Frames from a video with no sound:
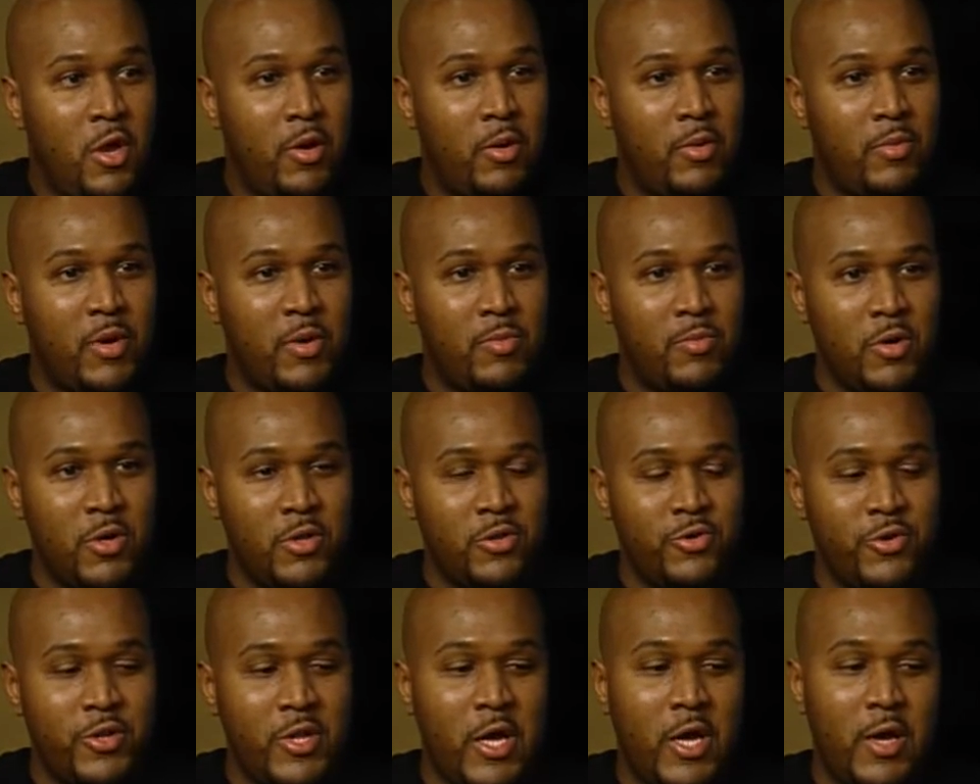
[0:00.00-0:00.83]
my
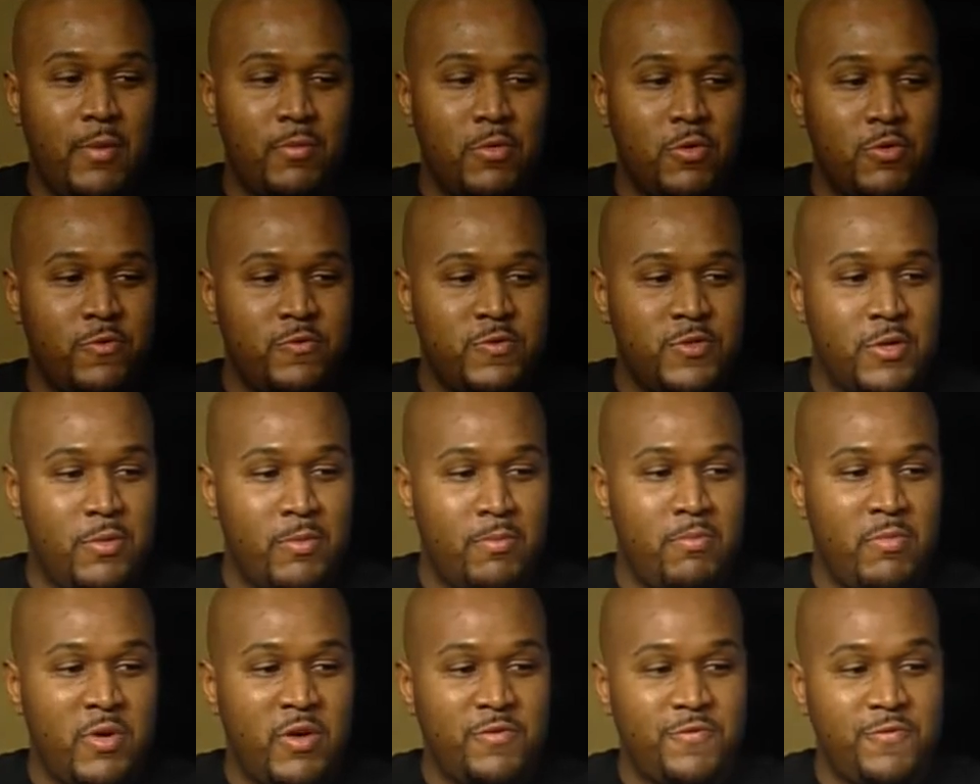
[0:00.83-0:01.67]
mother and I moved to
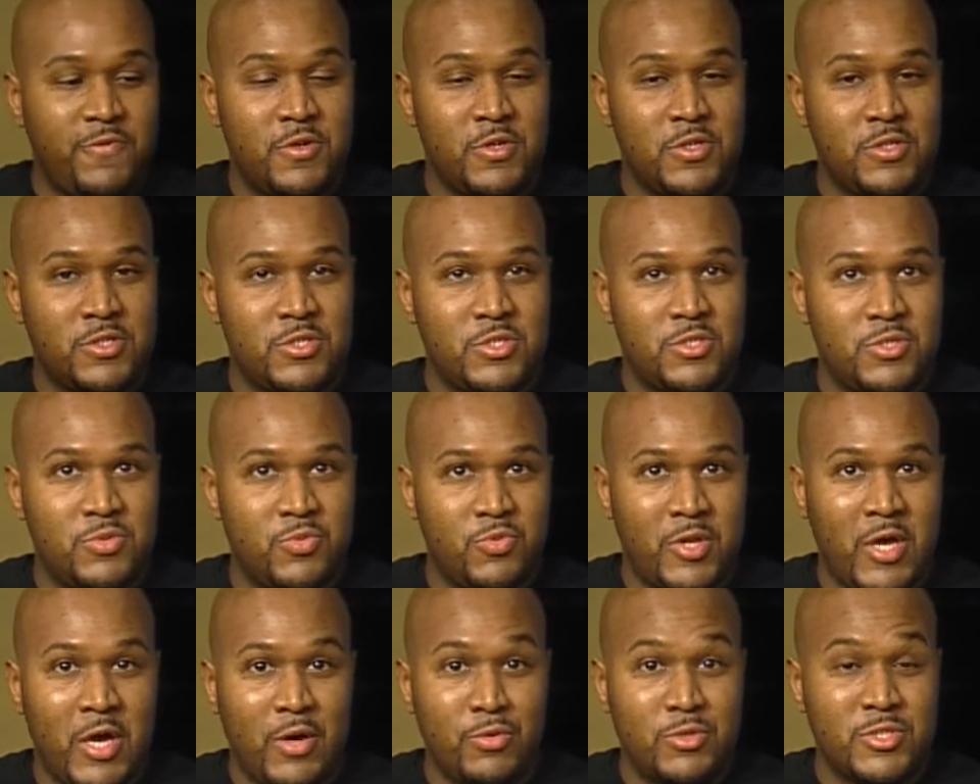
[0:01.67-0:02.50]
Memphis
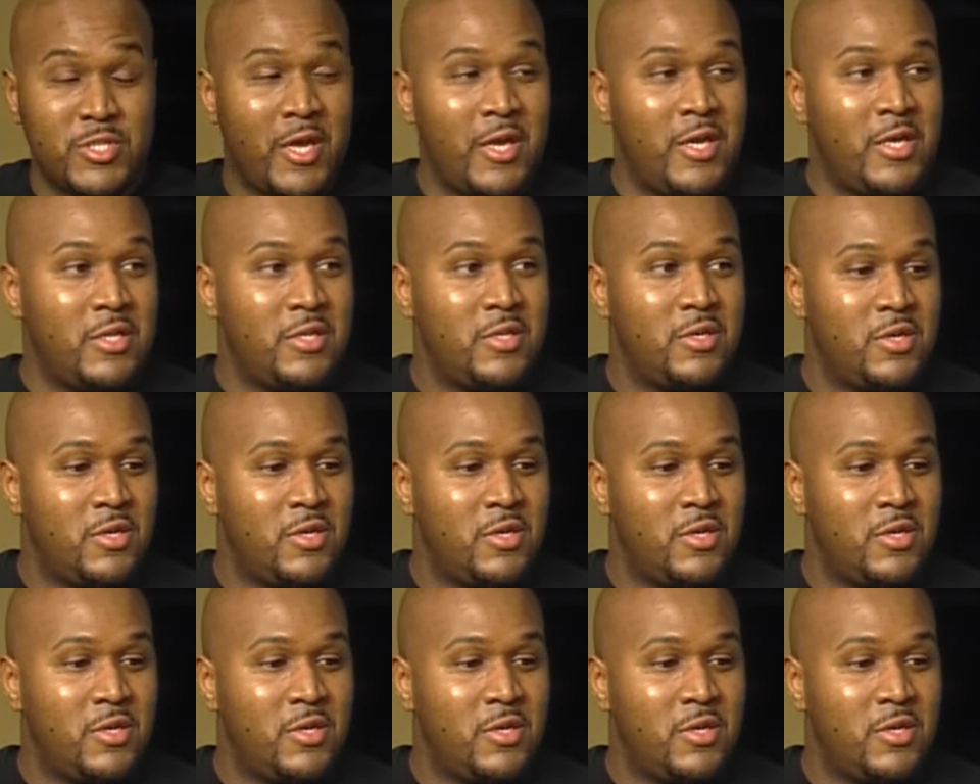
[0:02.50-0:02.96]
when I was 8.